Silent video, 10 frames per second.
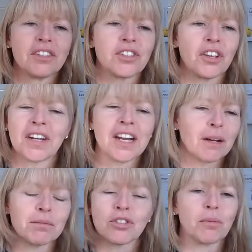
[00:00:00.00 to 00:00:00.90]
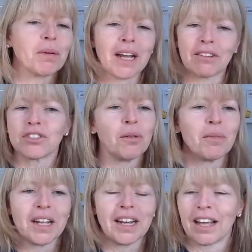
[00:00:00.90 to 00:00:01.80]
so you'd end scary. up stripping out so
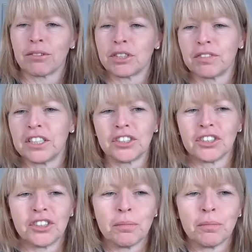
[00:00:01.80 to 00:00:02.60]
many language features,